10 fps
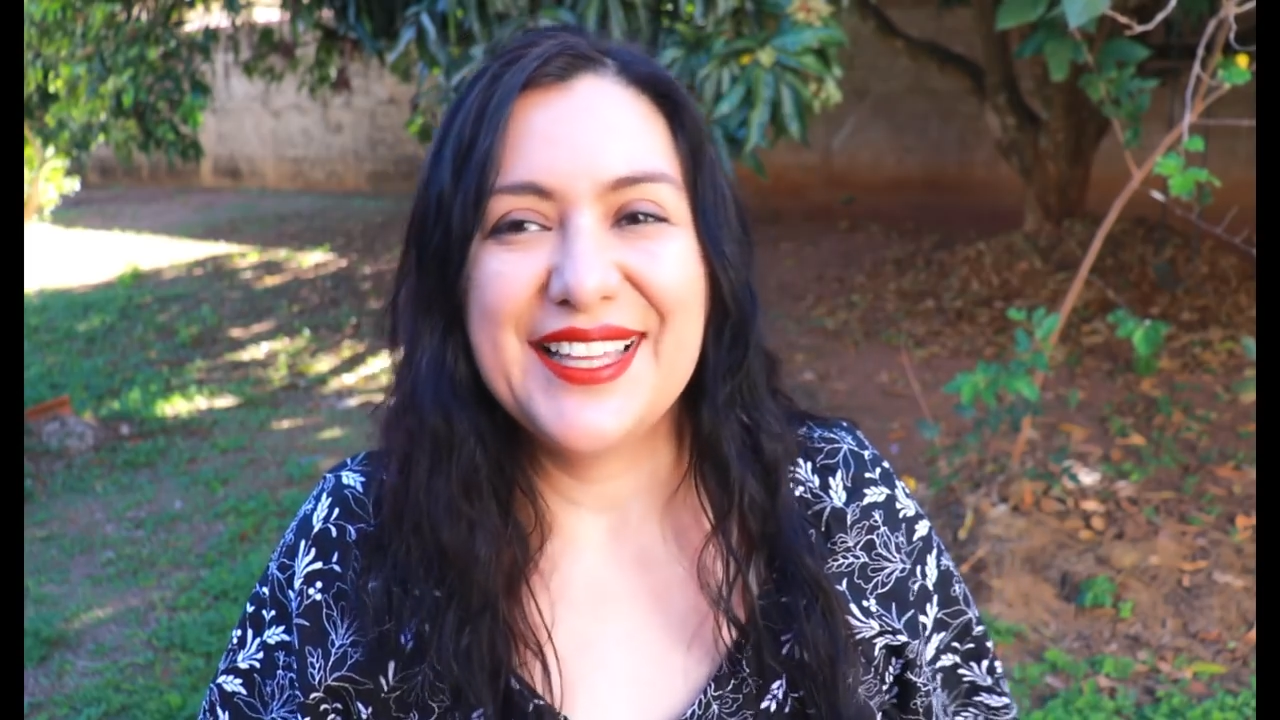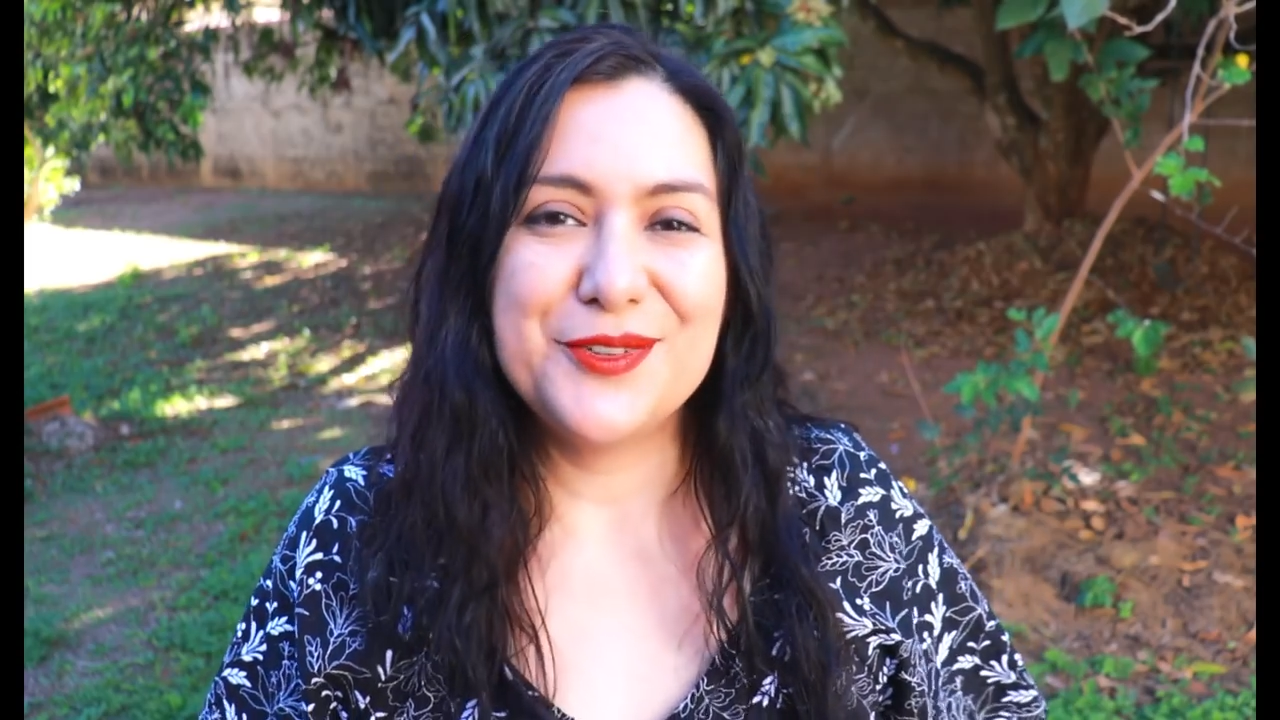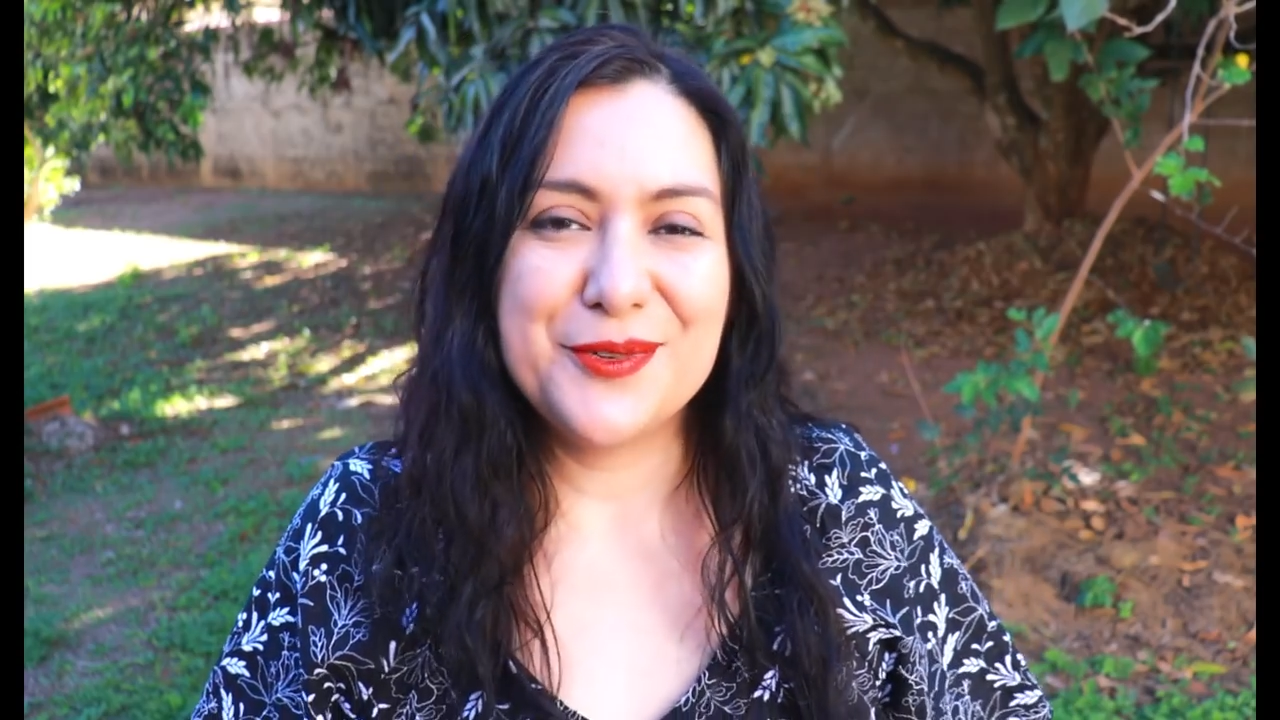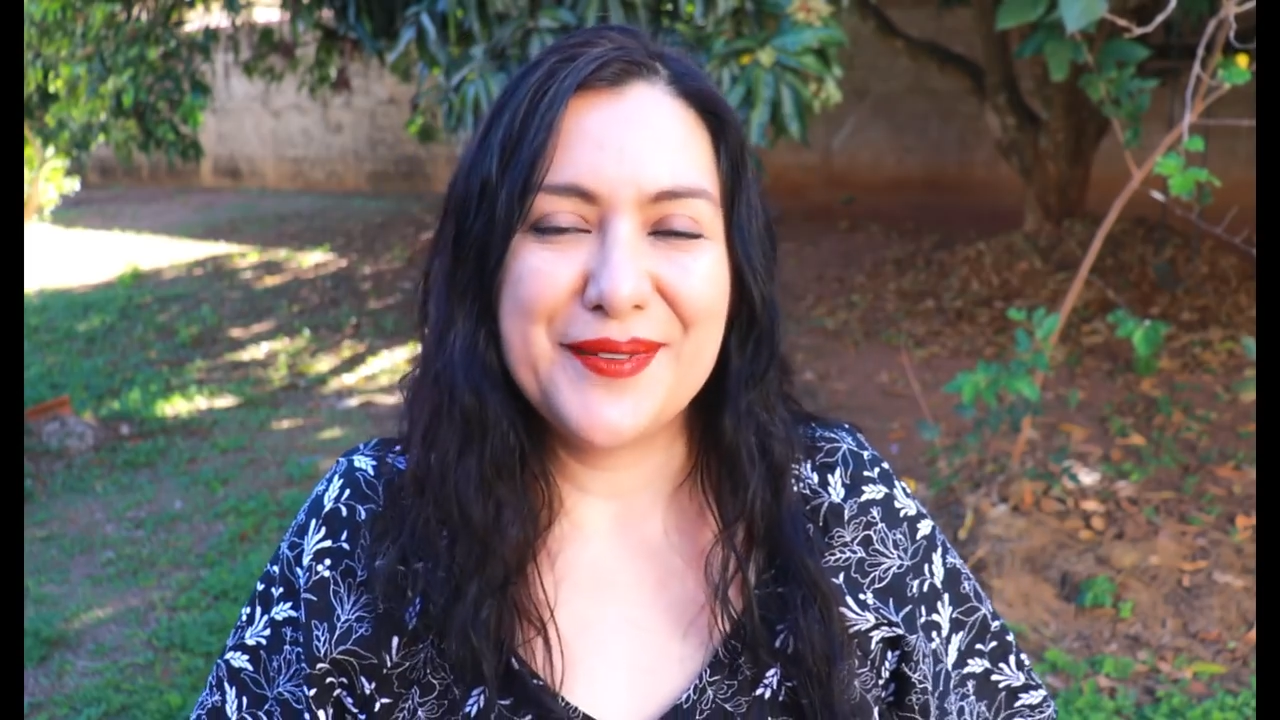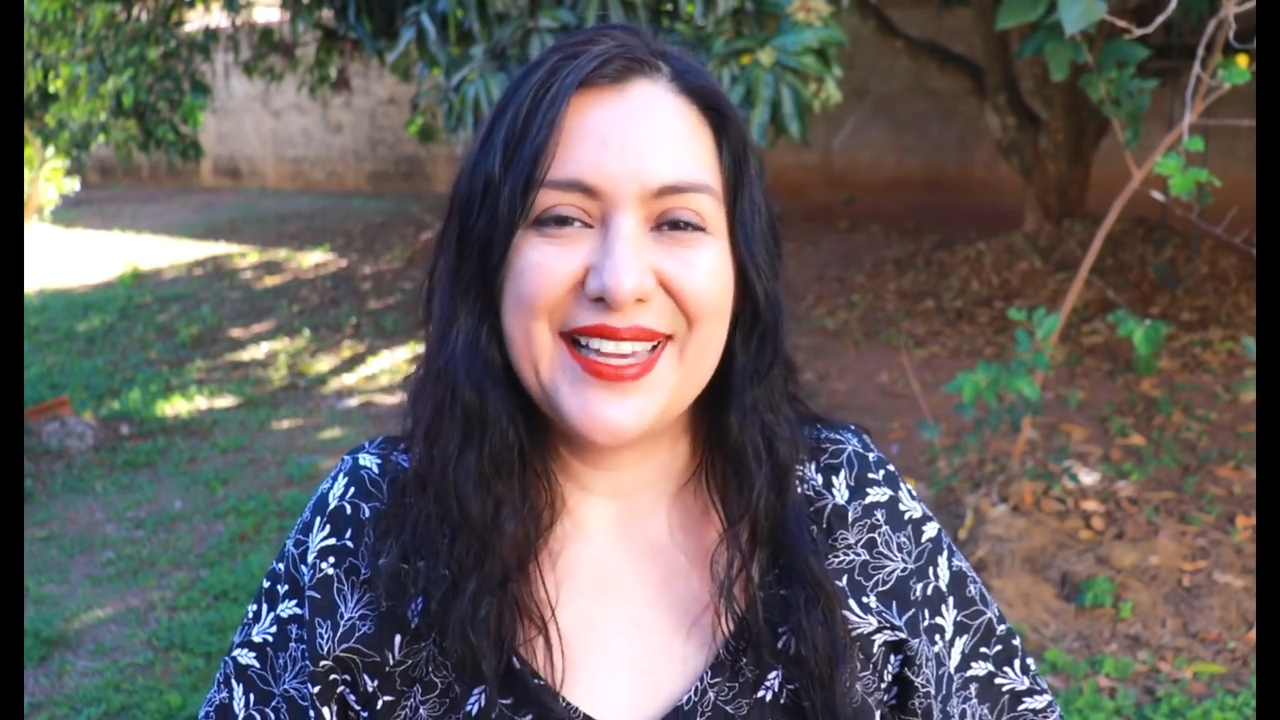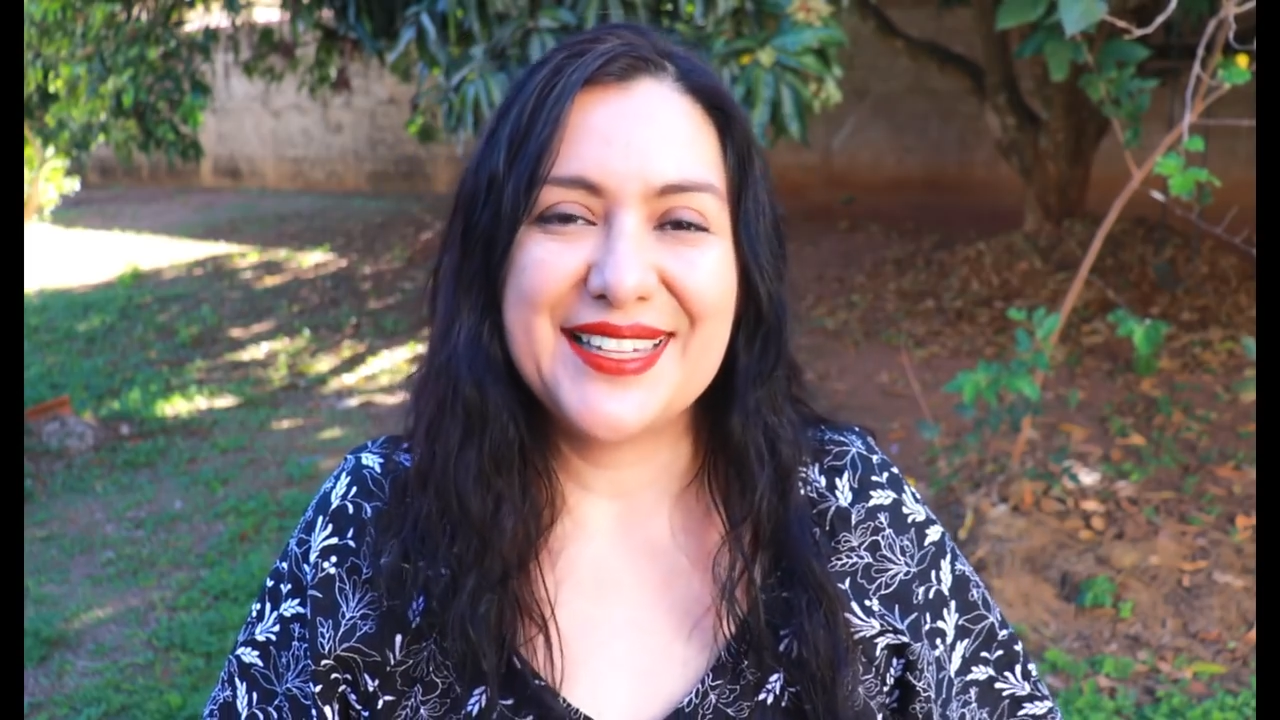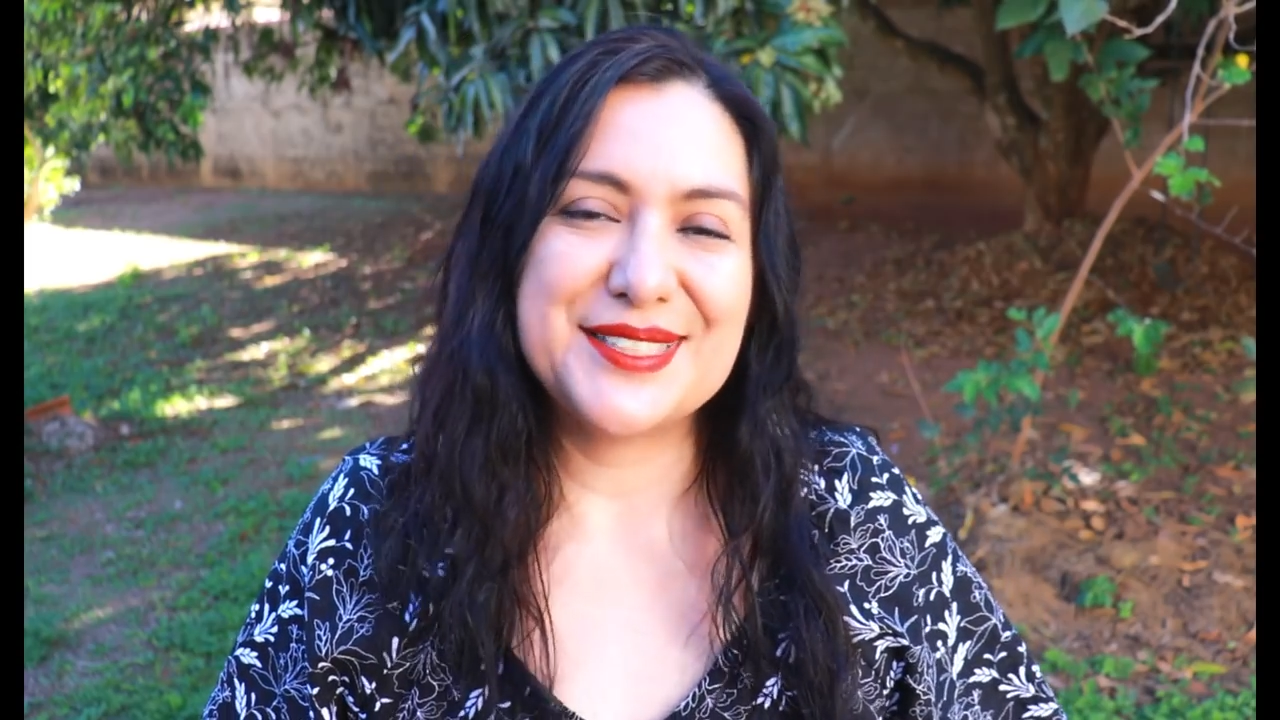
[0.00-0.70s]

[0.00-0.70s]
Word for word: I do make